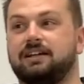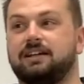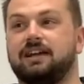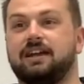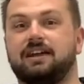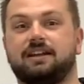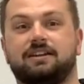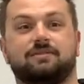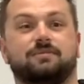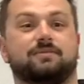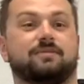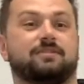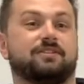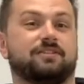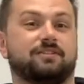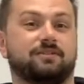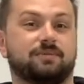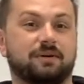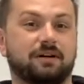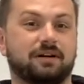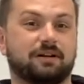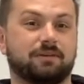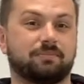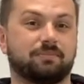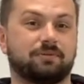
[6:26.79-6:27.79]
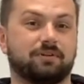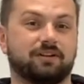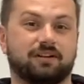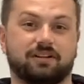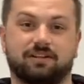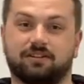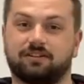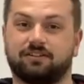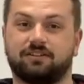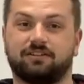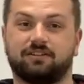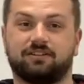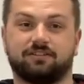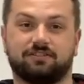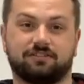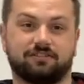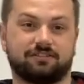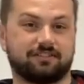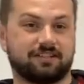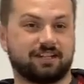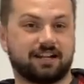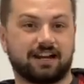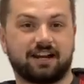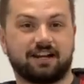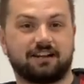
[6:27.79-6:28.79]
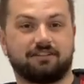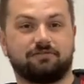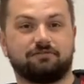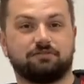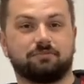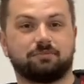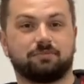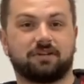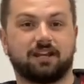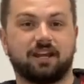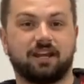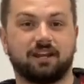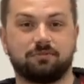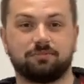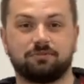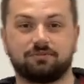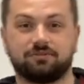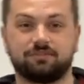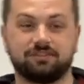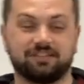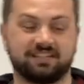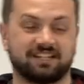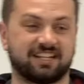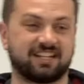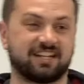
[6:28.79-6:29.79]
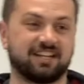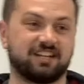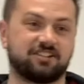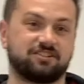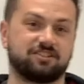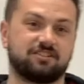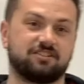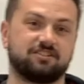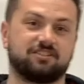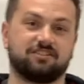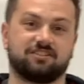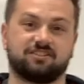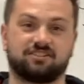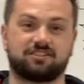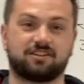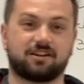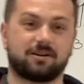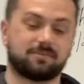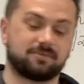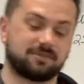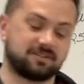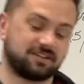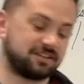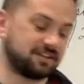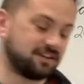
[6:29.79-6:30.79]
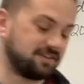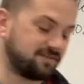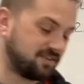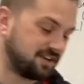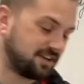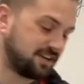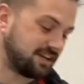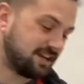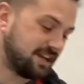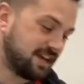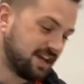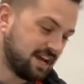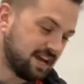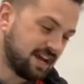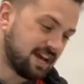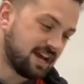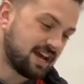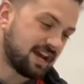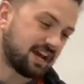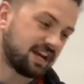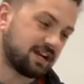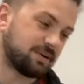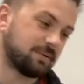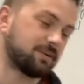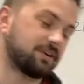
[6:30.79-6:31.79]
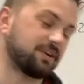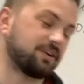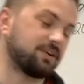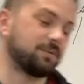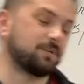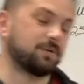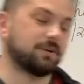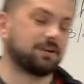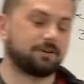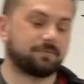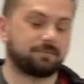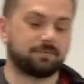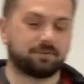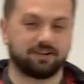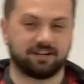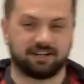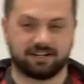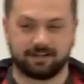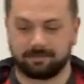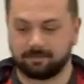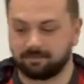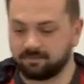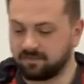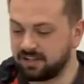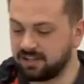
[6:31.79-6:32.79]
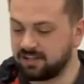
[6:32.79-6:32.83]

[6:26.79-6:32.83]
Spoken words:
anywhere you want to put it, on your dining room table, in the kitchen, on top of the TV, anywhere you want to put it.